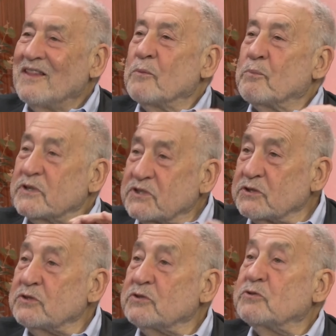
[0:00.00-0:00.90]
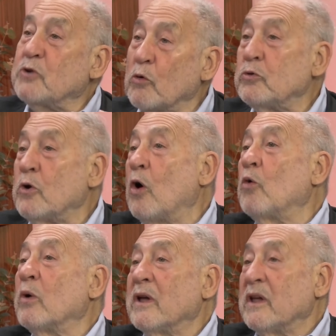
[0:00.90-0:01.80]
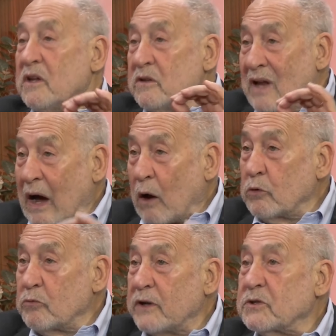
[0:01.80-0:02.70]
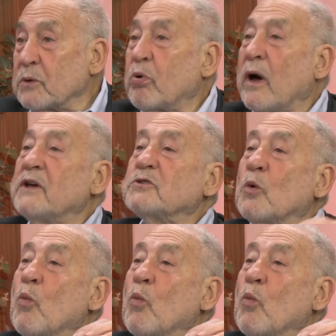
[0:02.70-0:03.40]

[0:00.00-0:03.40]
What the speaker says: The businesses don't know now to raise the price or